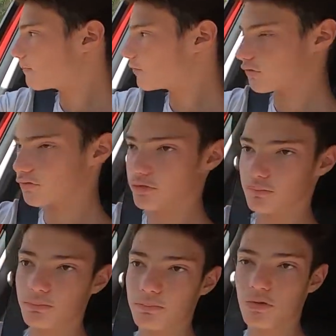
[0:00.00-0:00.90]
Just gonna
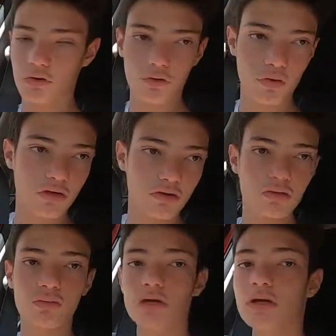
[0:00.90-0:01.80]
put a quick
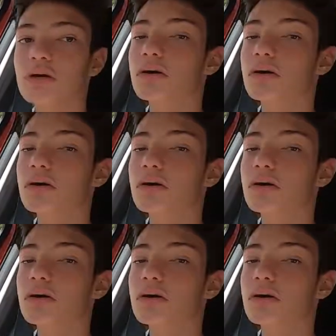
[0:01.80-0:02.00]
UE,